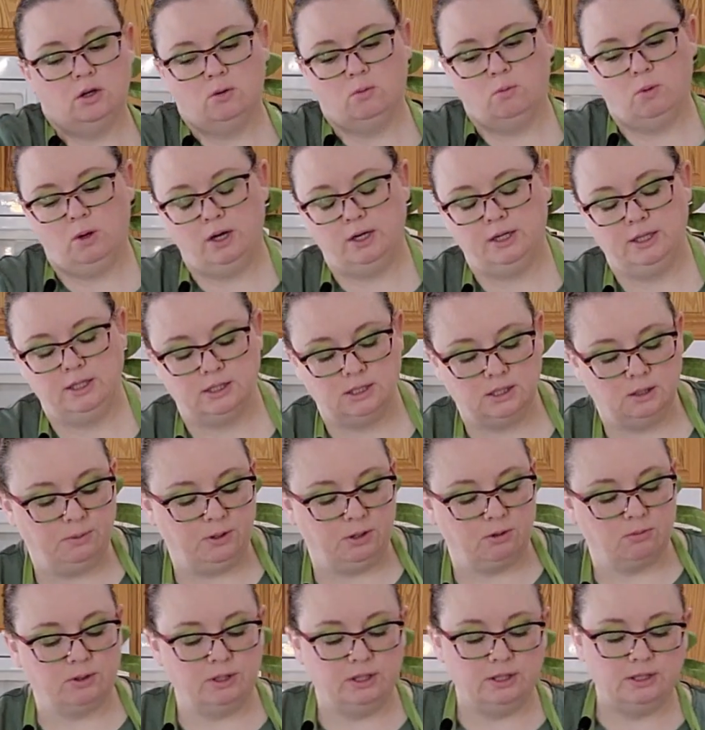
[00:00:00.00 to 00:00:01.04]
don't want it to
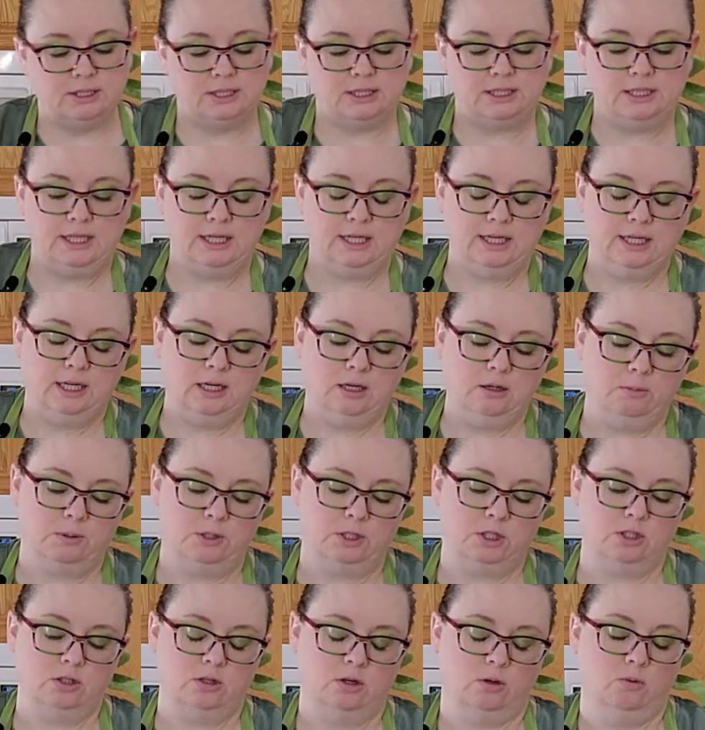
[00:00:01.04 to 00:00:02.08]
be real sticky,
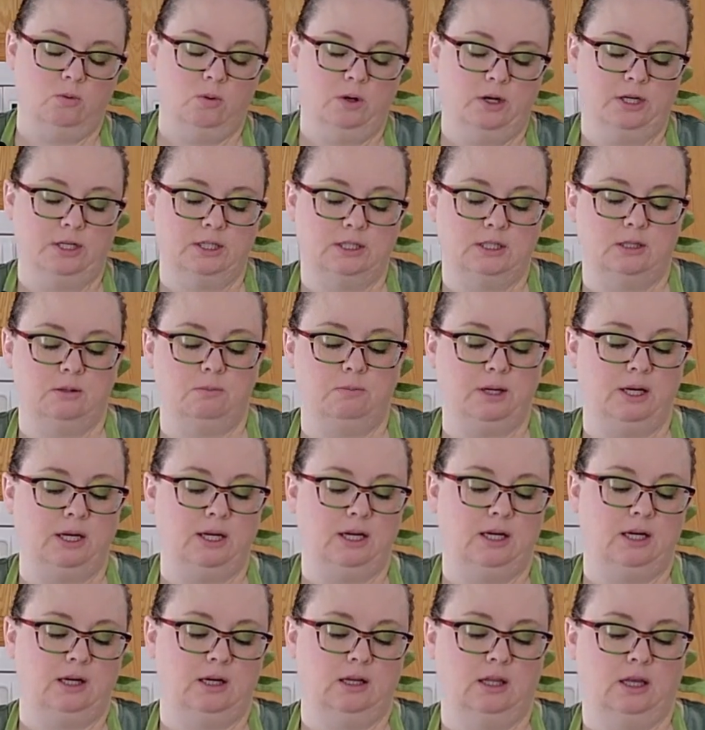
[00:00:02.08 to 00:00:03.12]
but you don't want it to
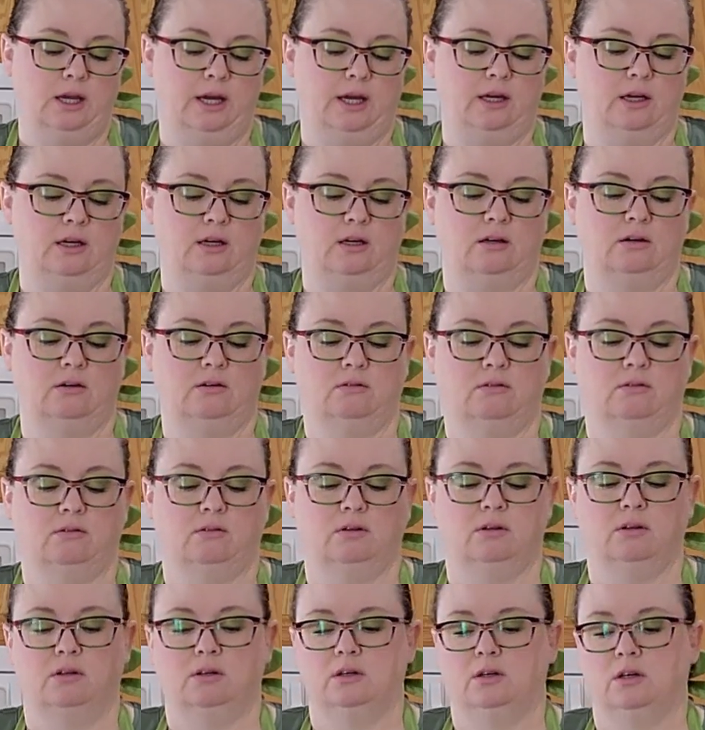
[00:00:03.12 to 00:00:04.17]
be like
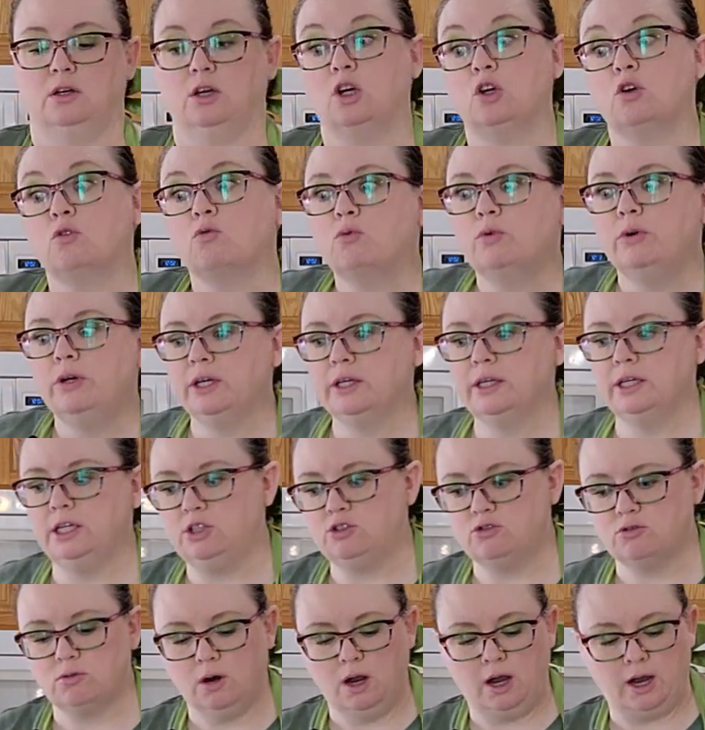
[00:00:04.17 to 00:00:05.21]
really
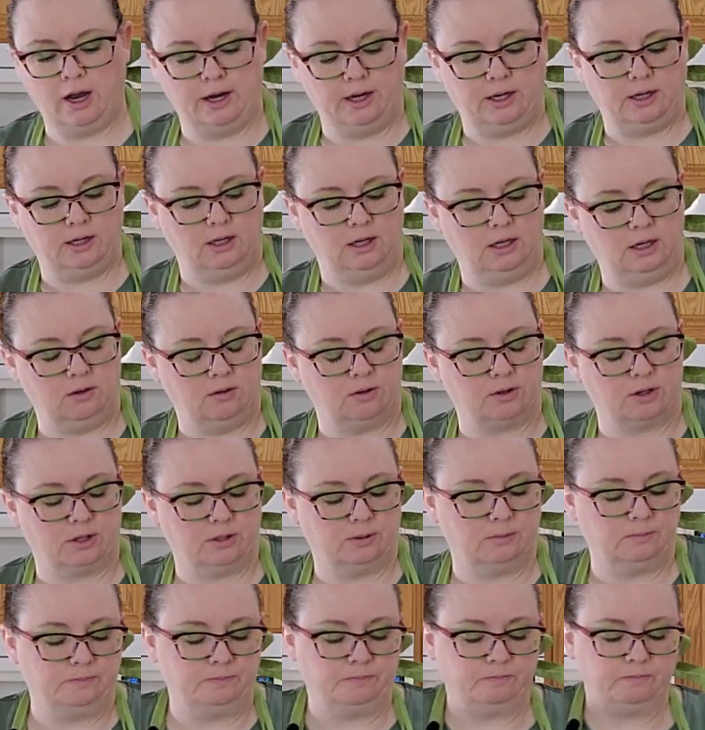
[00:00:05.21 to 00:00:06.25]
dry
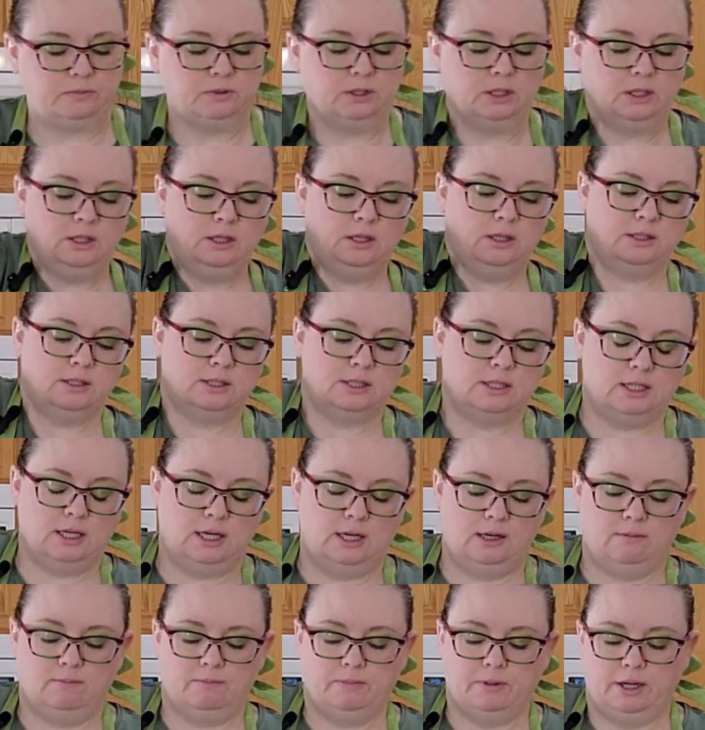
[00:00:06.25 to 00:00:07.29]
either.
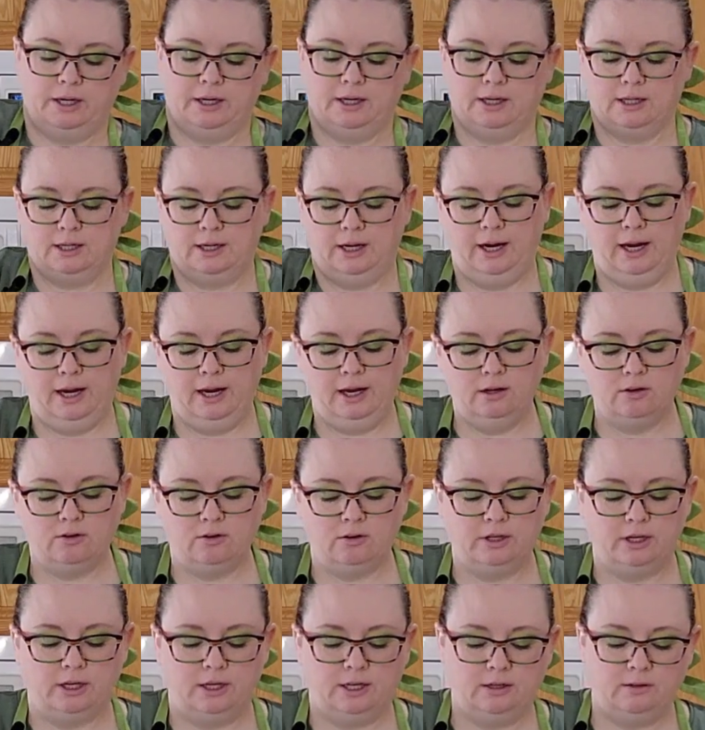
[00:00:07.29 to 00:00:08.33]
See, I can
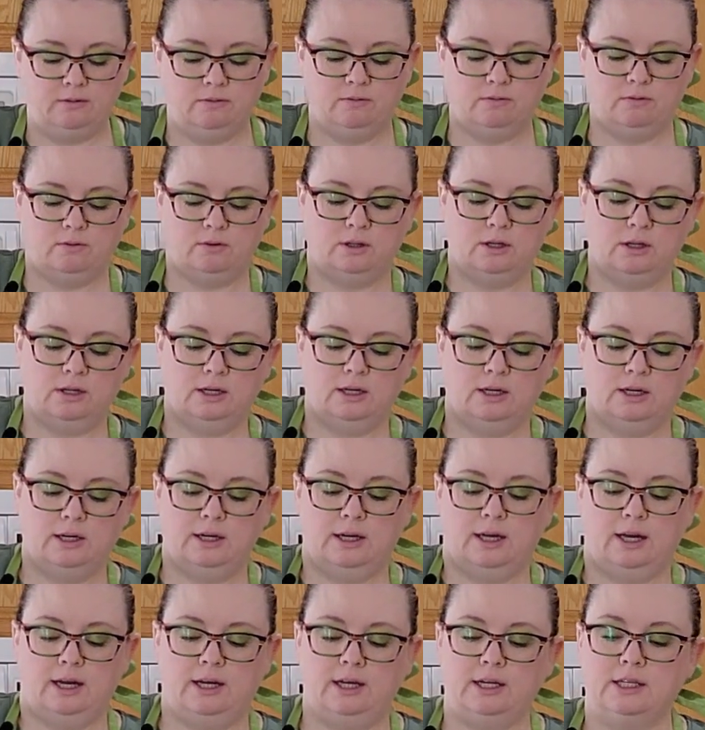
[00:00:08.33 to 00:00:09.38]
handle it,
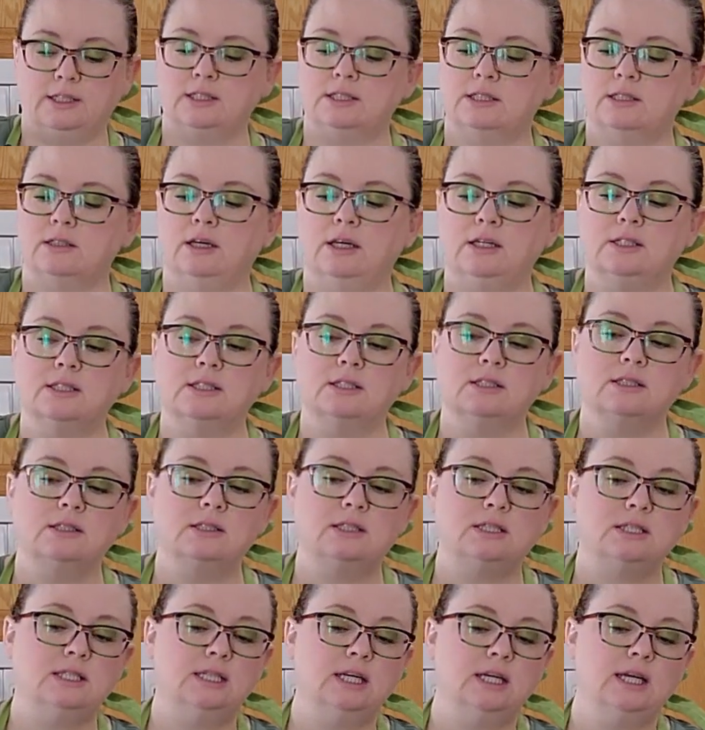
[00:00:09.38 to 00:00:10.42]
and it's
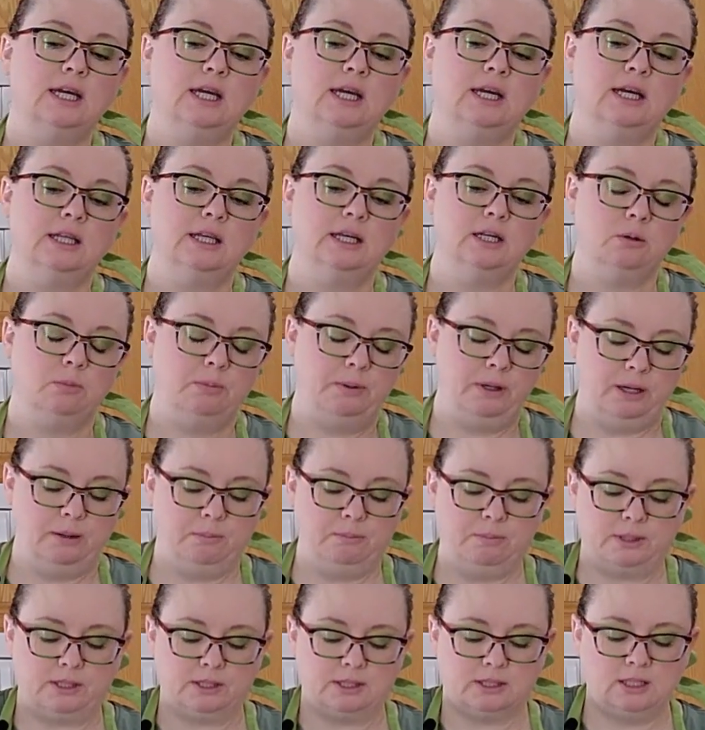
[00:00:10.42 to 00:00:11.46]
sticking a little
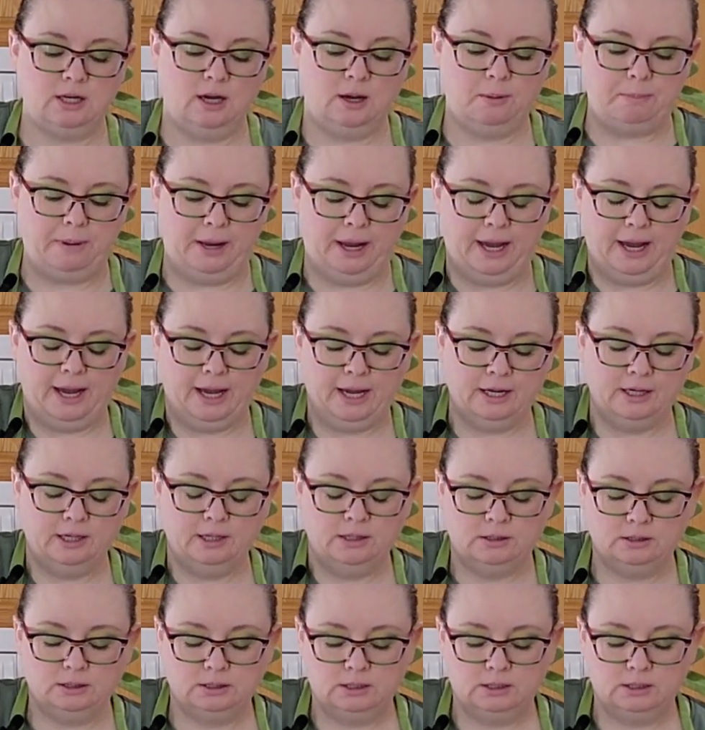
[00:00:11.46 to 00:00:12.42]
bit, but it's not bad.